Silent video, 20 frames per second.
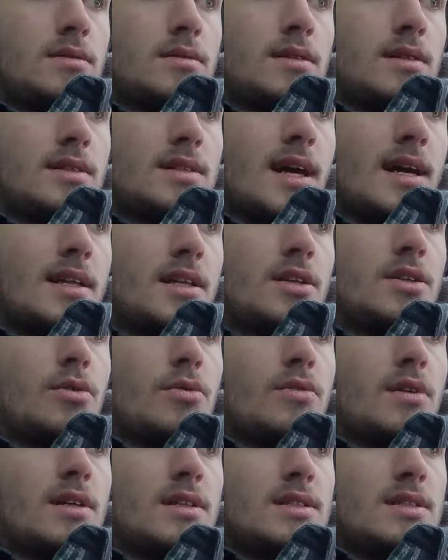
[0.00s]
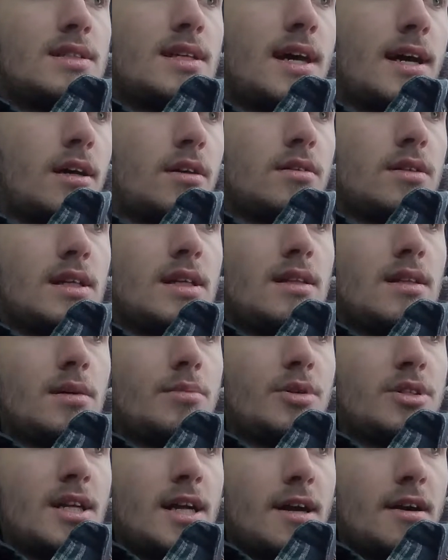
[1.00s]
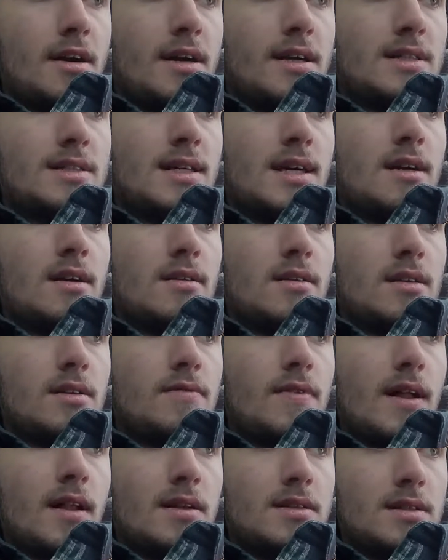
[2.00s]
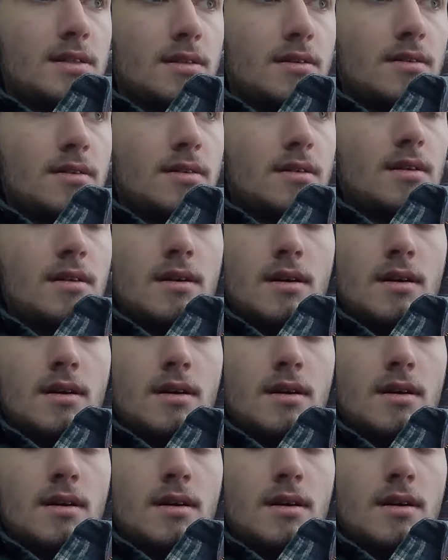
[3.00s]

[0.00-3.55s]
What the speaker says: decided to do things entirely libertarian, entirely volunteerism,